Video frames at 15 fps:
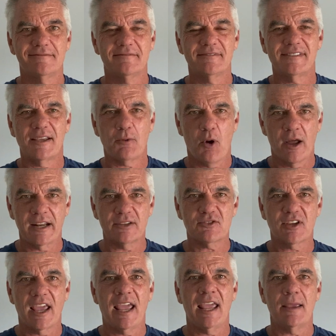They want its
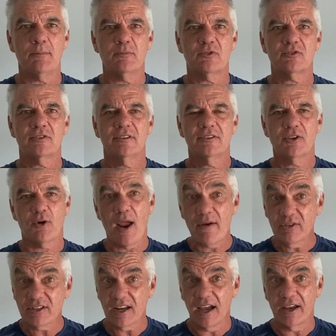games. Their
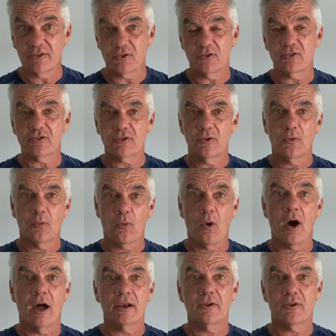advertisers
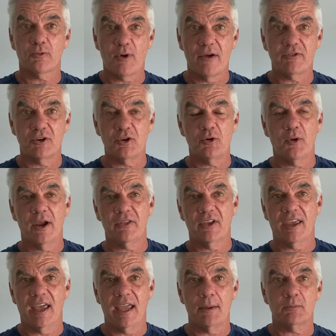want the revenue and the
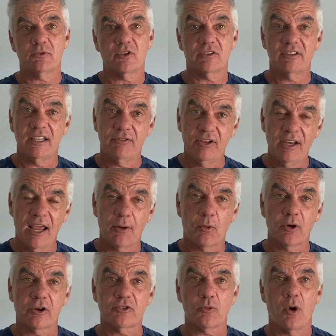games. The TV
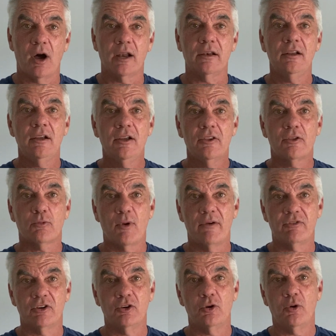networks want the
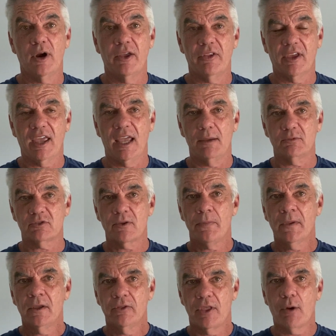revenue and the games.
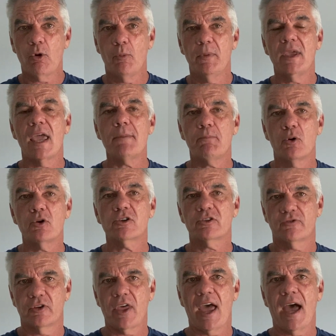There will be a push
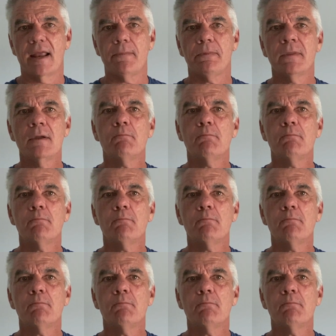for that.